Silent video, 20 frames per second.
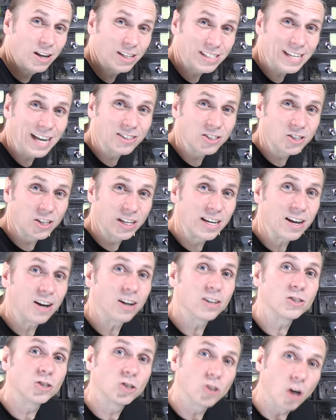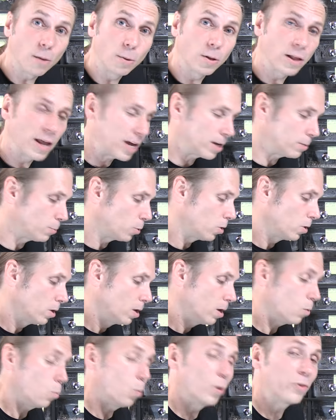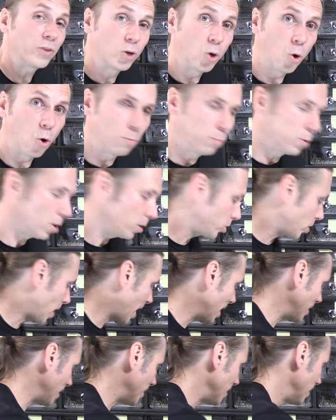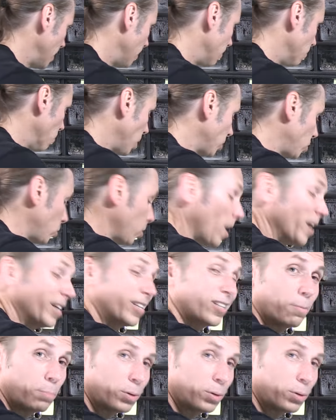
essentially a double animal with the Gold Blush on it, much like the